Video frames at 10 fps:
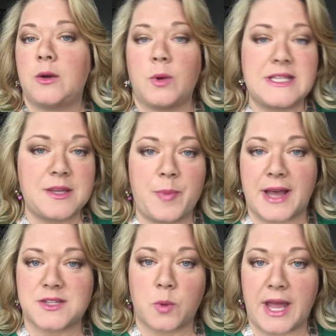what's the
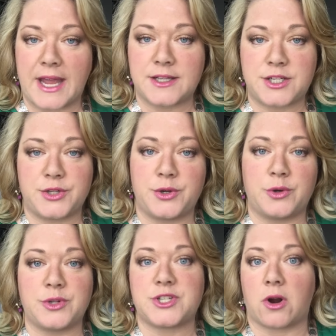best way
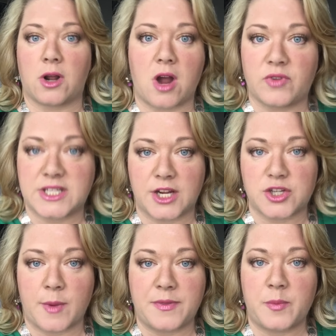to start a
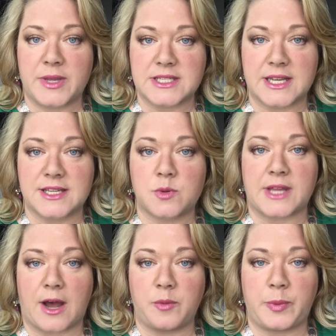conversation about the business
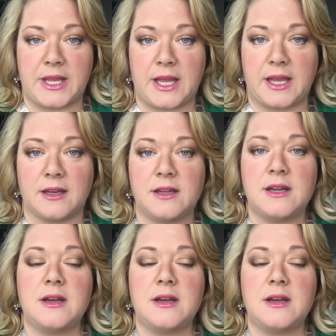without being